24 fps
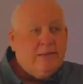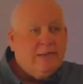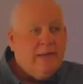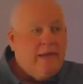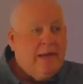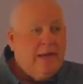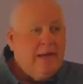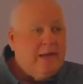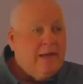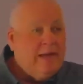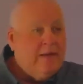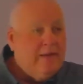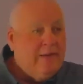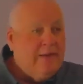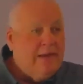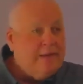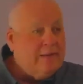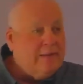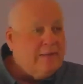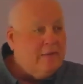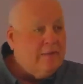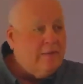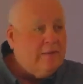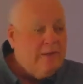Hey,
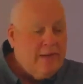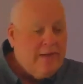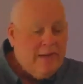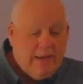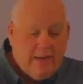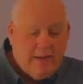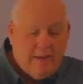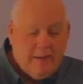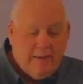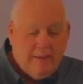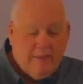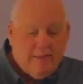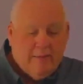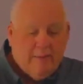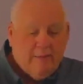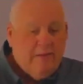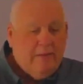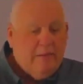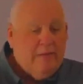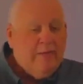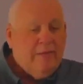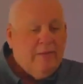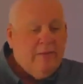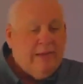that's okay.
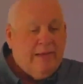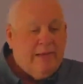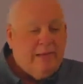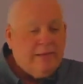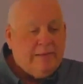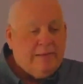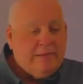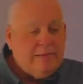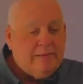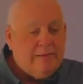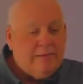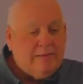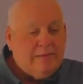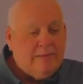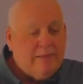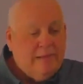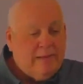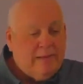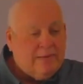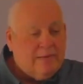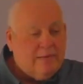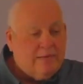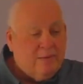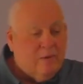
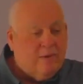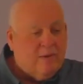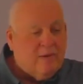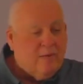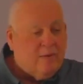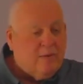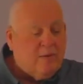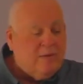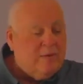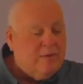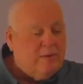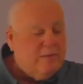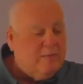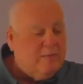That's normal.